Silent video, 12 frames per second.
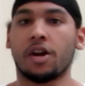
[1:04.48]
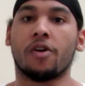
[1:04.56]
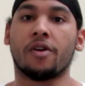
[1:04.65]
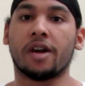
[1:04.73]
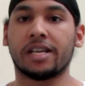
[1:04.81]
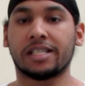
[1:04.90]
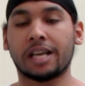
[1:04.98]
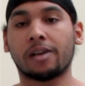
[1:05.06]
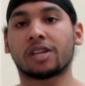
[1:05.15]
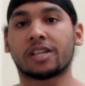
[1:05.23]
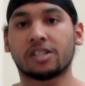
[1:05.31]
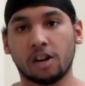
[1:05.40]
know, it
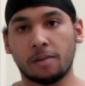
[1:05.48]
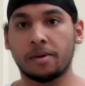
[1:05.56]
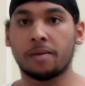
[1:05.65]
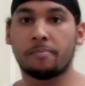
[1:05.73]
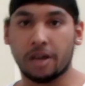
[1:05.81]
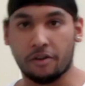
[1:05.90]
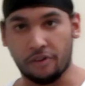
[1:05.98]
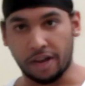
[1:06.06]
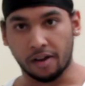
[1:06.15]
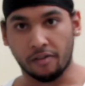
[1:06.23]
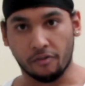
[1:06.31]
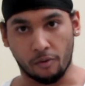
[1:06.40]
sounds like it's going to be a big
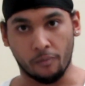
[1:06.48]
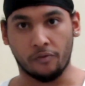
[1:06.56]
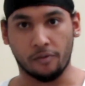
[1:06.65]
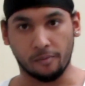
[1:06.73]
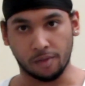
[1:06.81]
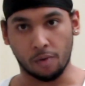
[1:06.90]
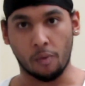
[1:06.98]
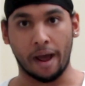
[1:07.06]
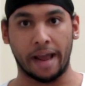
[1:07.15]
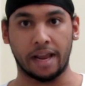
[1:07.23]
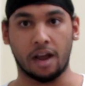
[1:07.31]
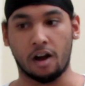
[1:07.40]
thing from the
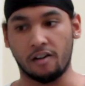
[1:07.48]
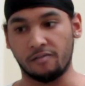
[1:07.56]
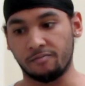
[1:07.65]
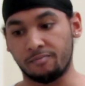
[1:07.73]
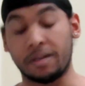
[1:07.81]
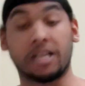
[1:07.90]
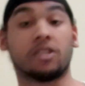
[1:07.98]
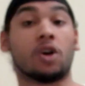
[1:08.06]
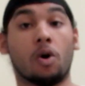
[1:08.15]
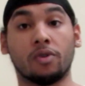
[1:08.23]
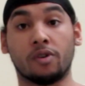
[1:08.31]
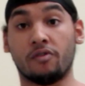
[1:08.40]
way I'm being
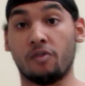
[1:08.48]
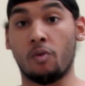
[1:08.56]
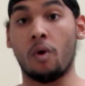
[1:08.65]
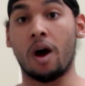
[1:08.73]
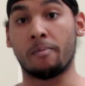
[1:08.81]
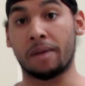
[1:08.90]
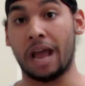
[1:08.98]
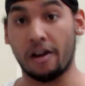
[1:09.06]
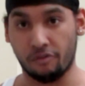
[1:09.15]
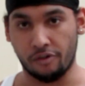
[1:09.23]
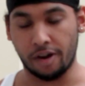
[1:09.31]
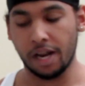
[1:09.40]
told and from what I'm
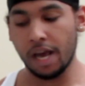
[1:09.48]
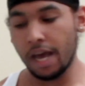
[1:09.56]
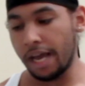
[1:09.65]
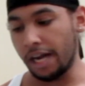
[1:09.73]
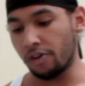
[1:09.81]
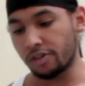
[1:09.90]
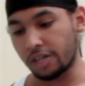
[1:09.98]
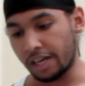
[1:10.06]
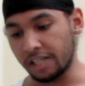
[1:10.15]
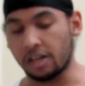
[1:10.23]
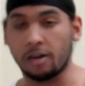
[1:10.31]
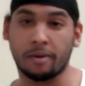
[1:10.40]
gathering. It looks like
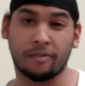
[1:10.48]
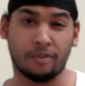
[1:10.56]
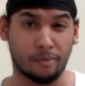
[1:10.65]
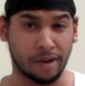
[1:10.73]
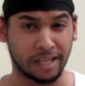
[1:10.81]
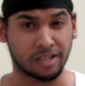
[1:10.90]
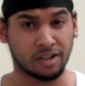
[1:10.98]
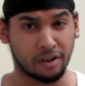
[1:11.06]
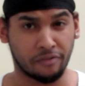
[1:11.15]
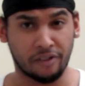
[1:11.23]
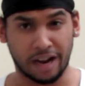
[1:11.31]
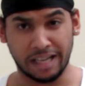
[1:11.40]
it's going to be from where it's going
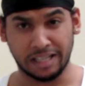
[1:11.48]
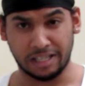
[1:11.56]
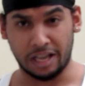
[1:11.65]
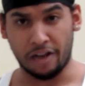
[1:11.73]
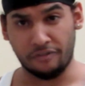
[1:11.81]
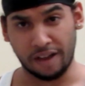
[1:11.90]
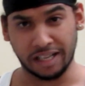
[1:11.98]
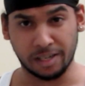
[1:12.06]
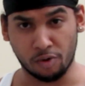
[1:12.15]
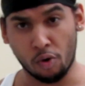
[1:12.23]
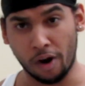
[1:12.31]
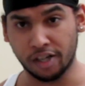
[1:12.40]
to affect
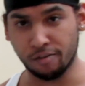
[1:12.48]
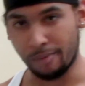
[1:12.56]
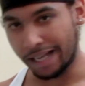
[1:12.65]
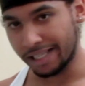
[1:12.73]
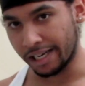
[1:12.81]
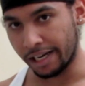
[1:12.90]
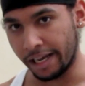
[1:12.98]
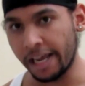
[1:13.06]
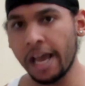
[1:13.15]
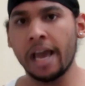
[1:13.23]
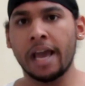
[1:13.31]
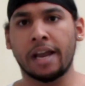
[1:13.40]
him quite dramatically.
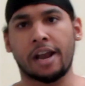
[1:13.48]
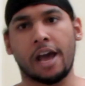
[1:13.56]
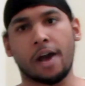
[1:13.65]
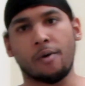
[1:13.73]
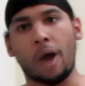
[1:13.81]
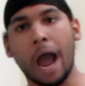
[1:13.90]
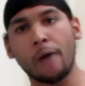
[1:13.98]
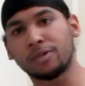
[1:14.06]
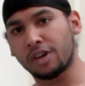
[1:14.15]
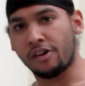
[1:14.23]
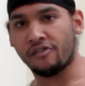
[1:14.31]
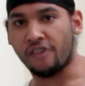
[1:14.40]
Now, how he's
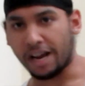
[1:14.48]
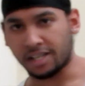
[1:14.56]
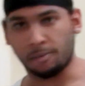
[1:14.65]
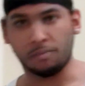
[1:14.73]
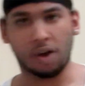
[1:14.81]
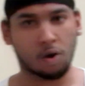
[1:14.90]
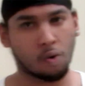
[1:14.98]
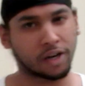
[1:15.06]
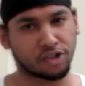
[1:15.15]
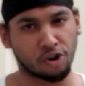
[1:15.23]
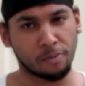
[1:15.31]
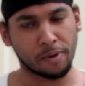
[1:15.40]
going to react, I'm not quite
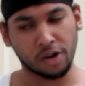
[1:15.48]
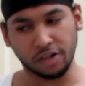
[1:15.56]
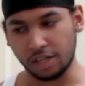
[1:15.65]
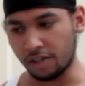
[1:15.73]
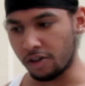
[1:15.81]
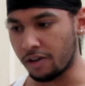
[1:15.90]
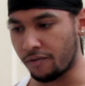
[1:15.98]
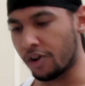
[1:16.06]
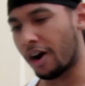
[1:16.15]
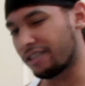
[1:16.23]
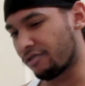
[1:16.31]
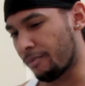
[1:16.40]
sure, because I don't know if you
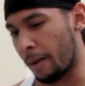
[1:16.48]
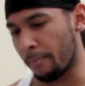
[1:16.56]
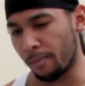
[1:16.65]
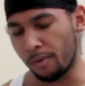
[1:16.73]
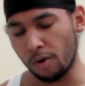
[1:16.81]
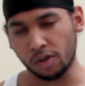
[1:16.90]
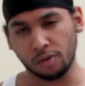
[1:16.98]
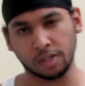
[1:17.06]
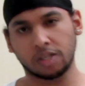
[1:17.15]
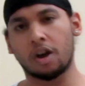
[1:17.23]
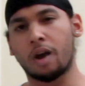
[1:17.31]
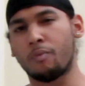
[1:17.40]
guys remember, but there was
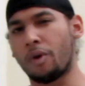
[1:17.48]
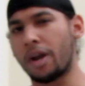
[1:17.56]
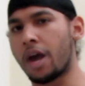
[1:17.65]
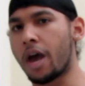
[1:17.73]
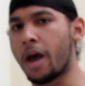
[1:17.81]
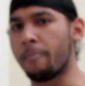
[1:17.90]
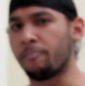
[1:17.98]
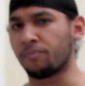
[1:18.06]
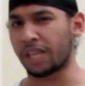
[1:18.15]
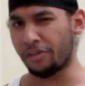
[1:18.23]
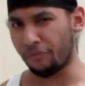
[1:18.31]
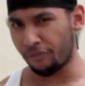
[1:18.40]
a time when
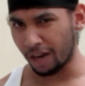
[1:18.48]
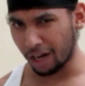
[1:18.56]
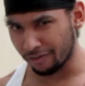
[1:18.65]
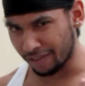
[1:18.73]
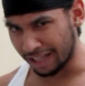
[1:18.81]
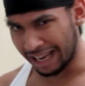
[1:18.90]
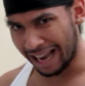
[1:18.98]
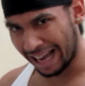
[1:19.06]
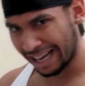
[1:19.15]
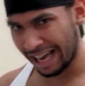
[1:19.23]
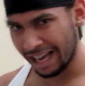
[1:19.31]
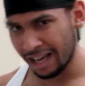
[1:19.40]
he fell off the
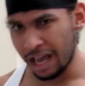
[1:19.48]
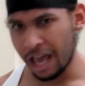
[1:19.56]
ladder,